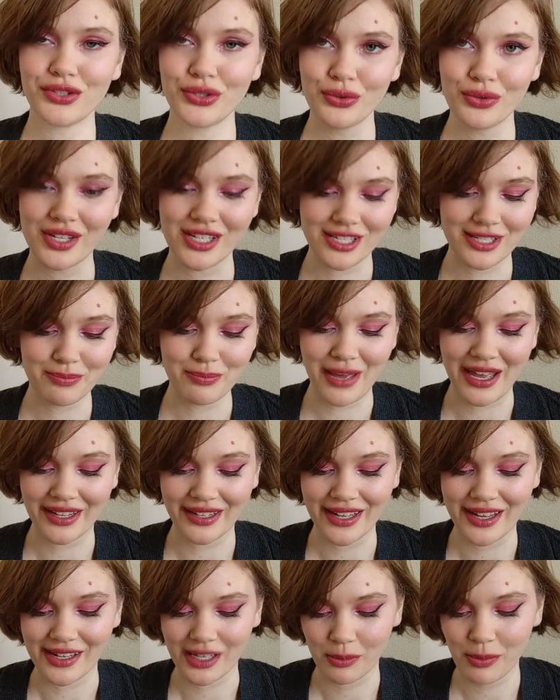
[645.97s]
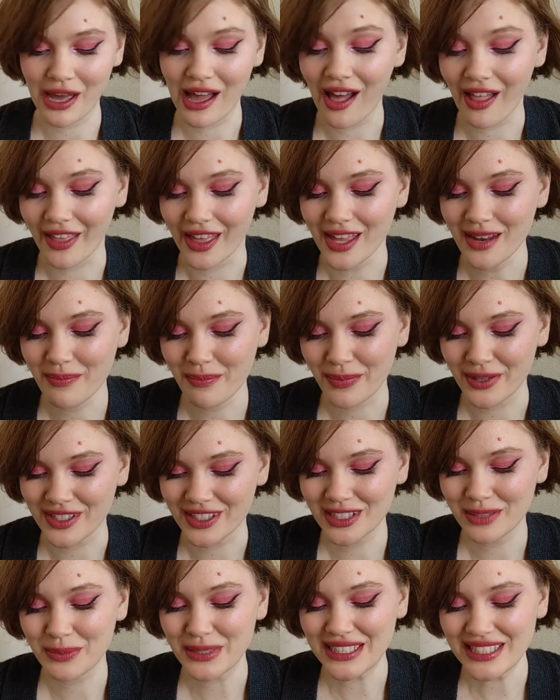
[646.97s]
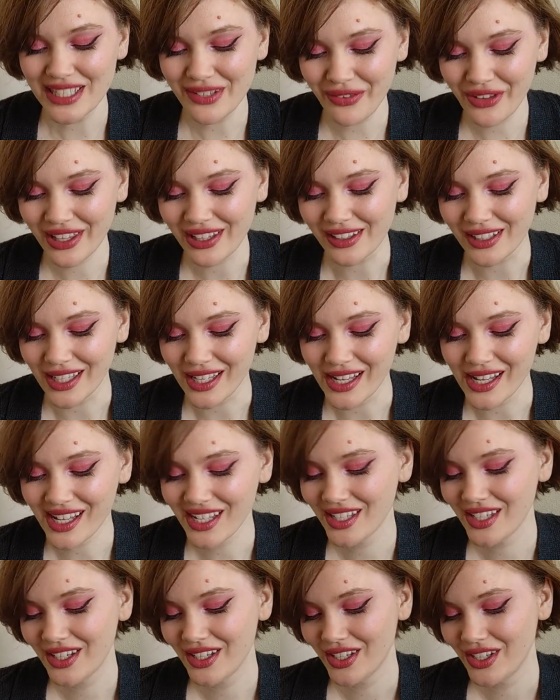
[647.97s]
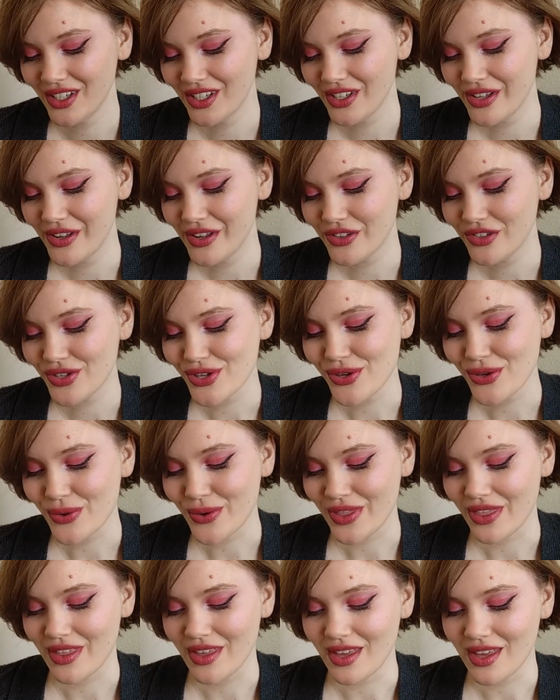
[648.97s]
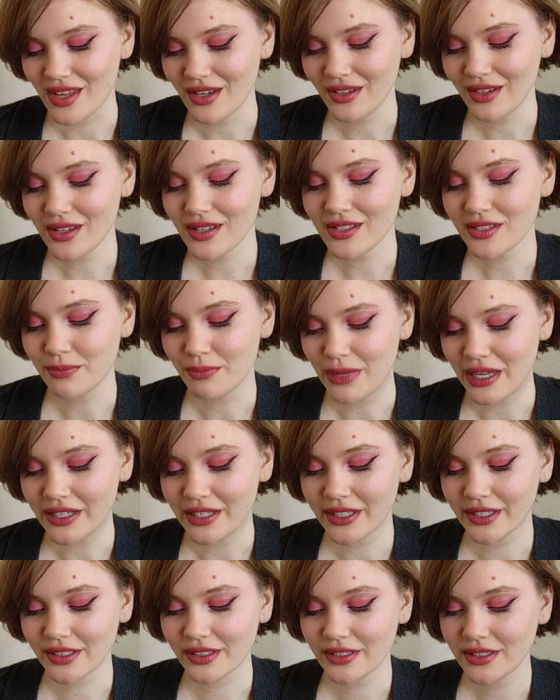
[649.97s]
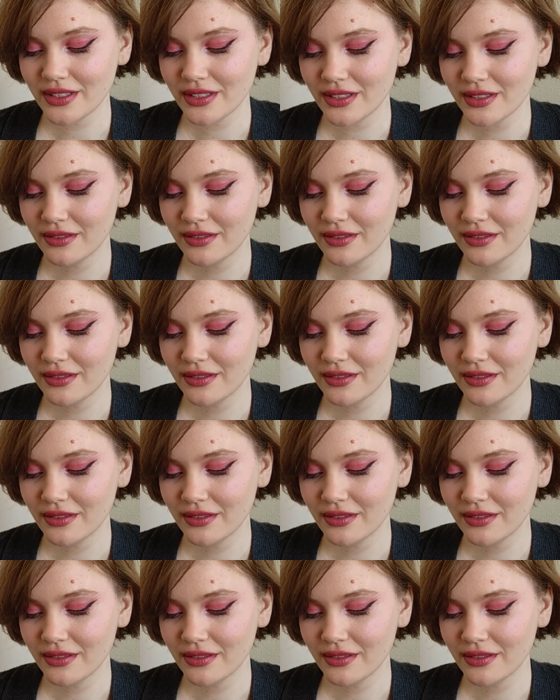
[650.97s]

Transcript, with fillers: to this magnetic palette, but specifically to the IT Cosmetics